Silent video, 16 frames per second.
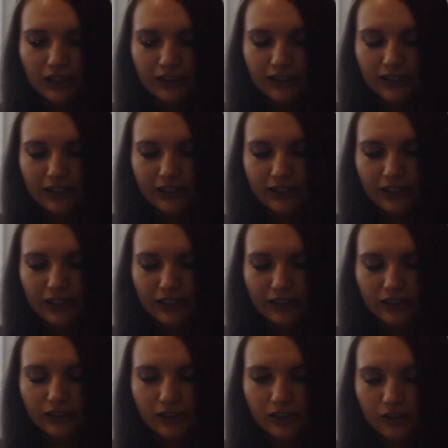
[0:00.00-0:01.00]
that I
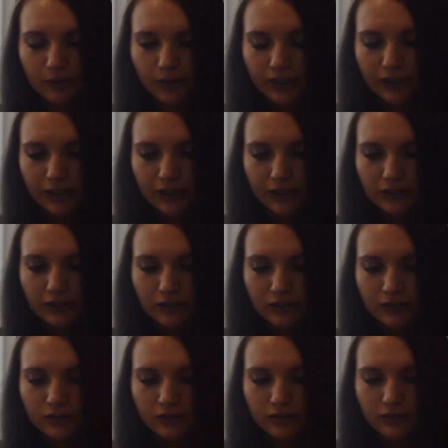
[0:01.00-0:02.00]
got going.
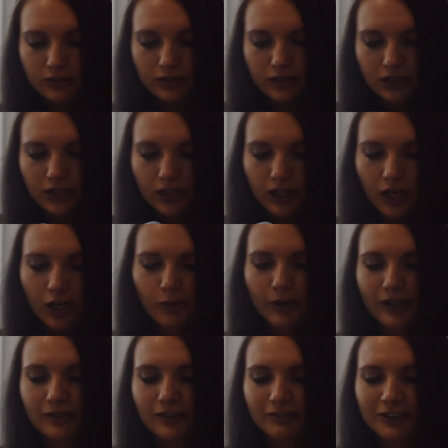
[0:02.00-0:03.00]
Oh,
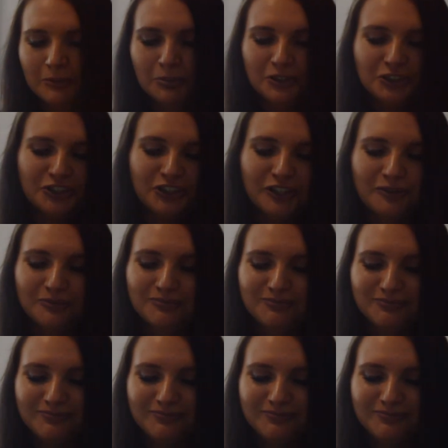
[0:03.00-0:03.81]
wait, I forgot Peach Gum.